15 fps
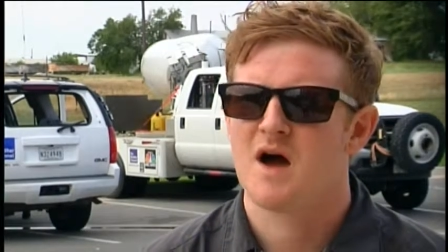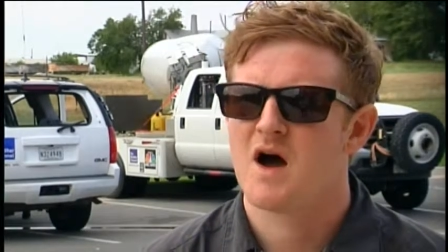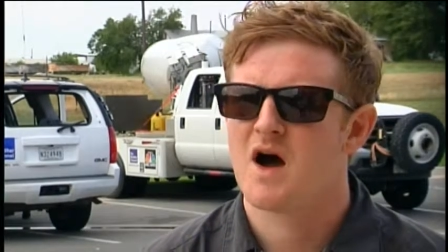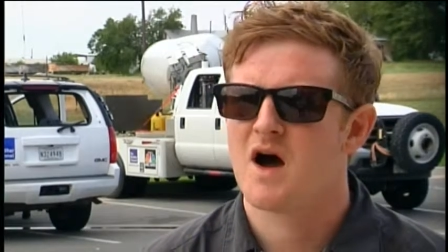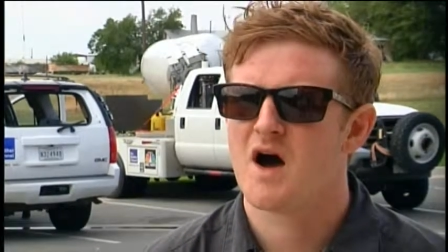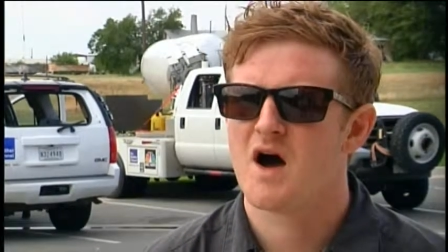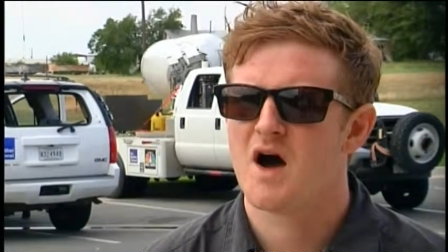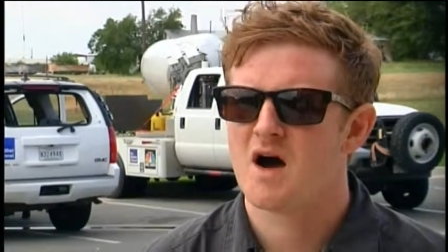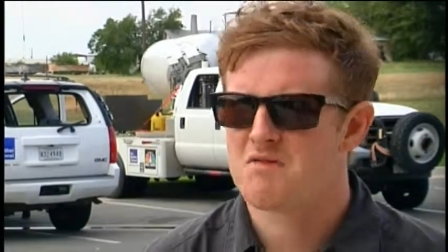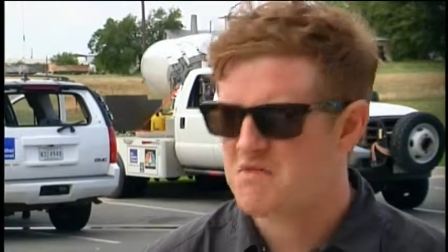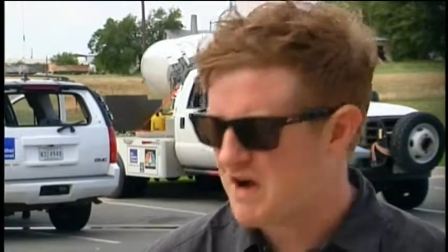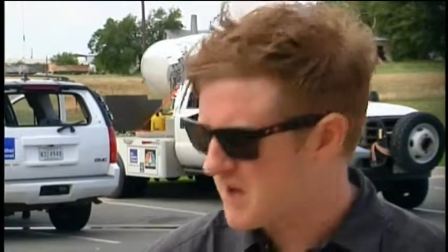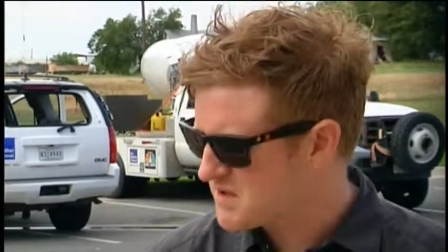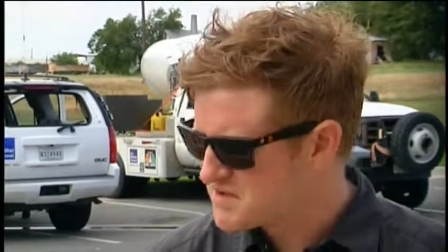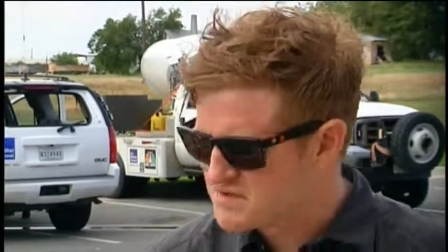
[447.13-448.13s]
Uh,
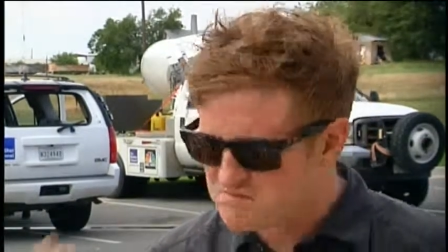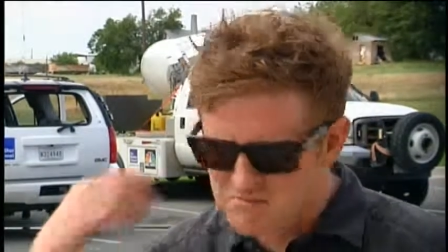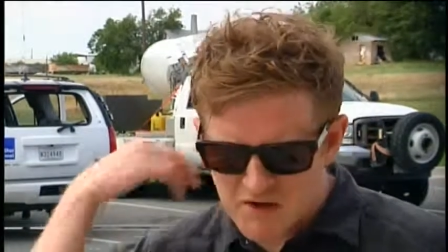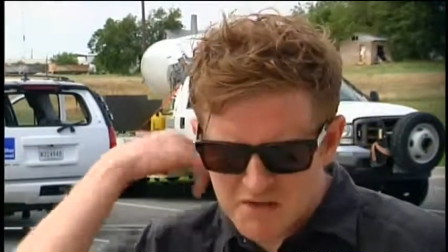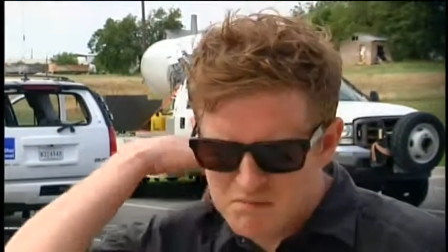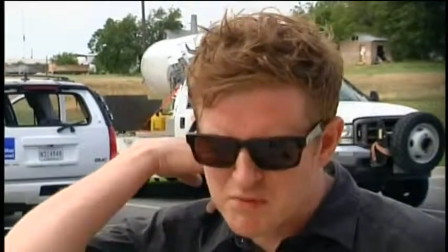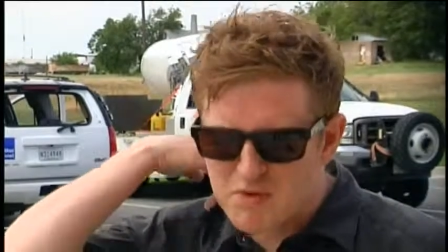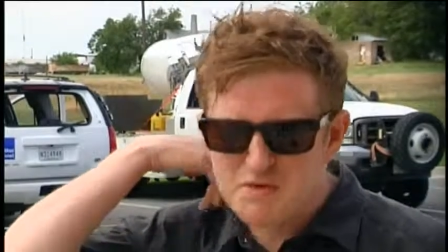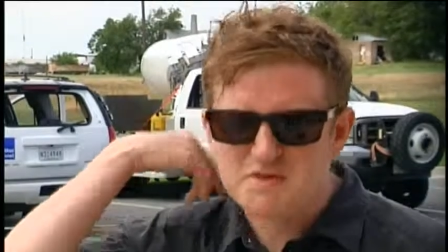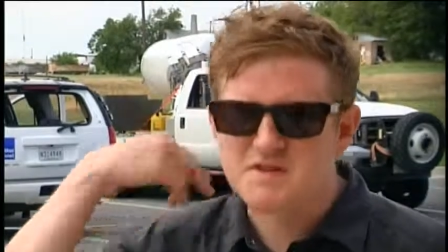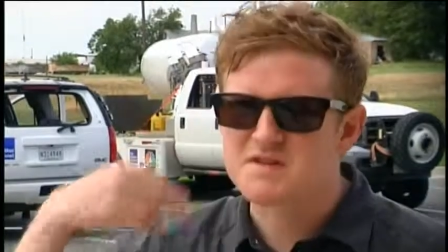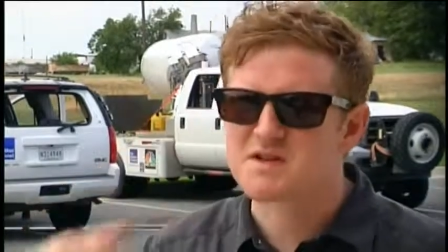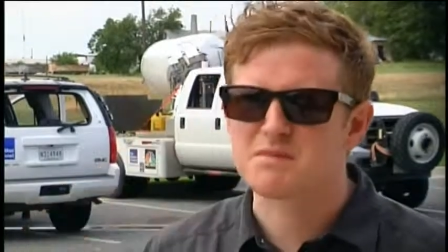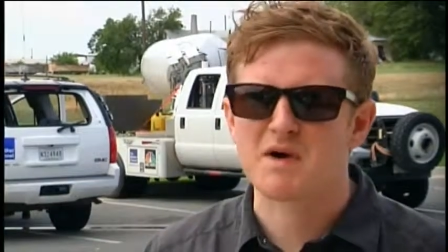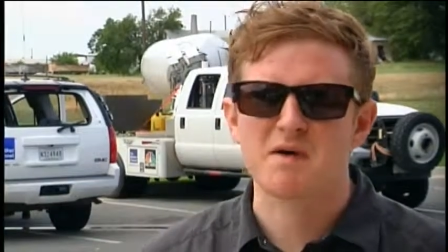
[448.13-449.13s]
I got like
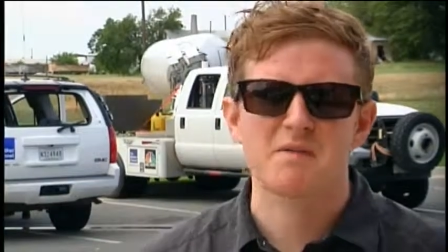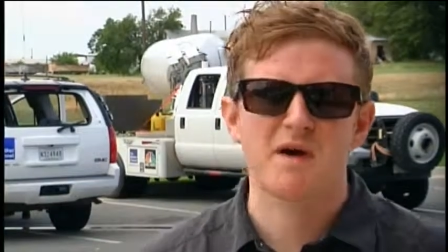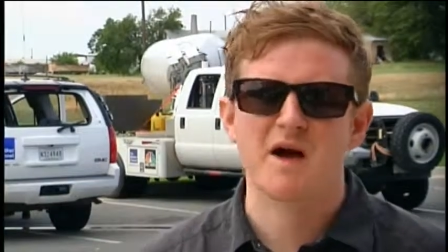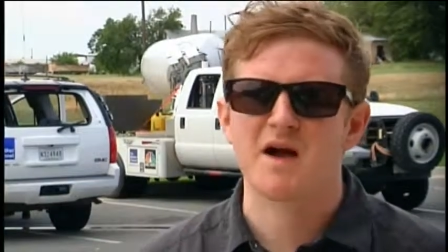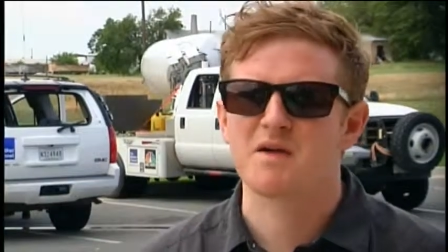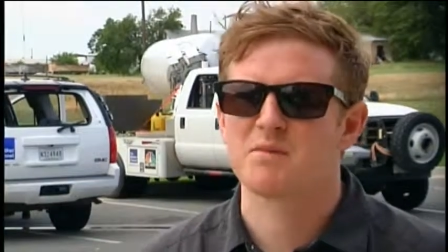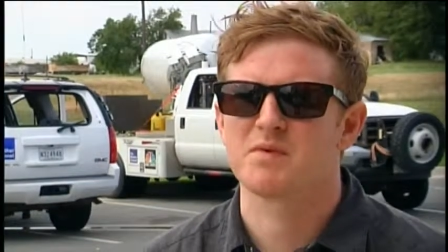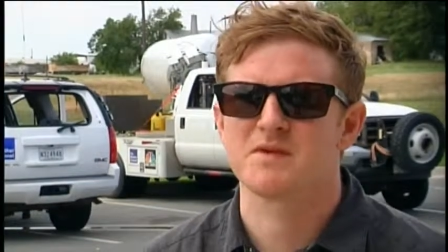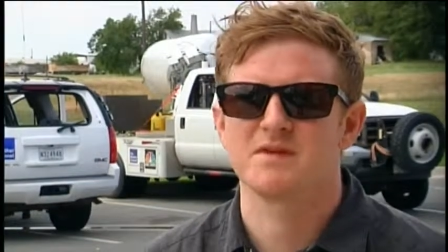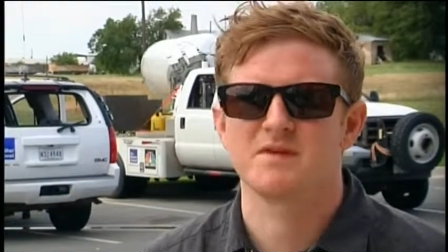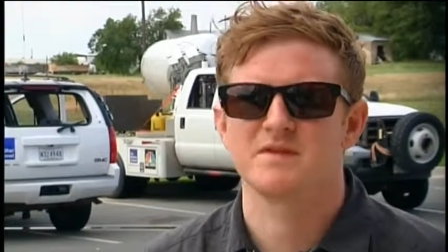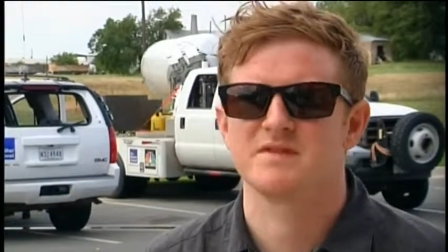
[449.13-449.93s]
bruises on my back, but